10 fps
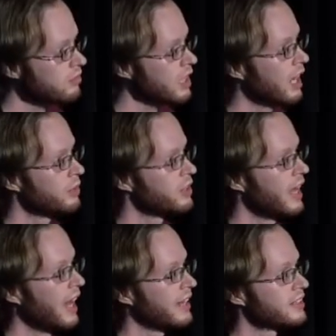how do we do
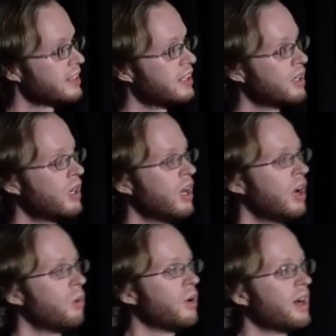that?
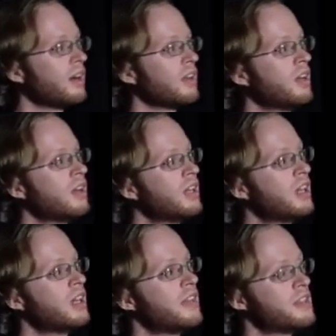Well,
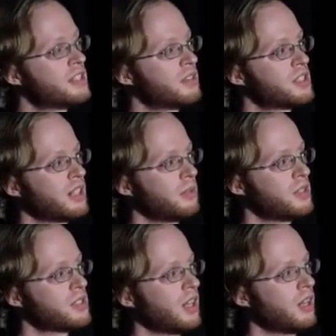the Silvius
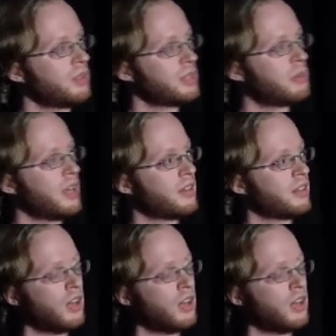grammars are written in Python.